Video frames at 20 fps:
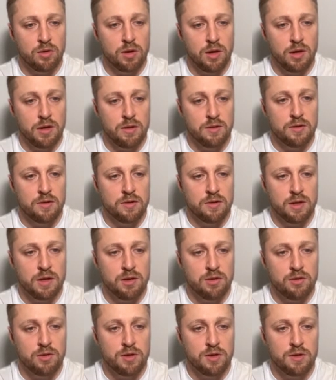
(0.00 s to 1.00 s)
and the
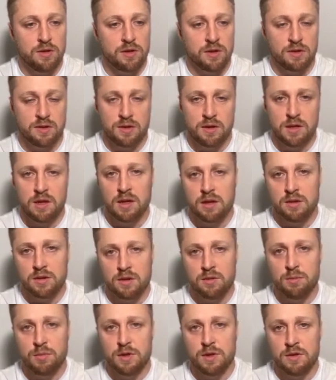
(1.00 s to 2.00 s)
status is succeeded.
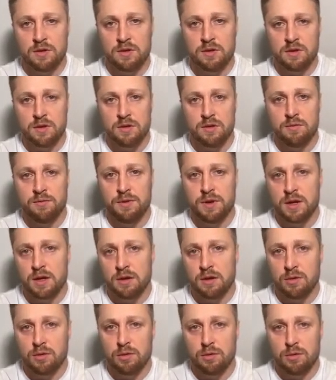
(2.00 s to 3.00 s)
That means that we
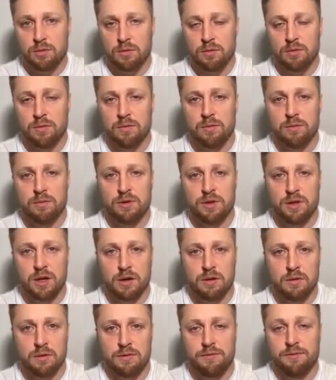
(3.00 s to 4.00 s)

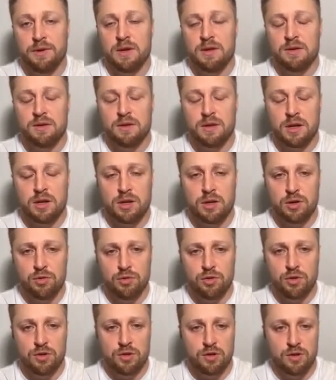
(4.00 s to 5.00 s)
can start
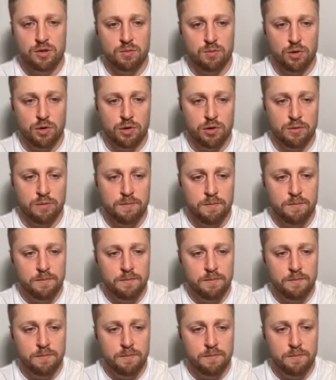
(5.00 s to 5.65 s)
using this model.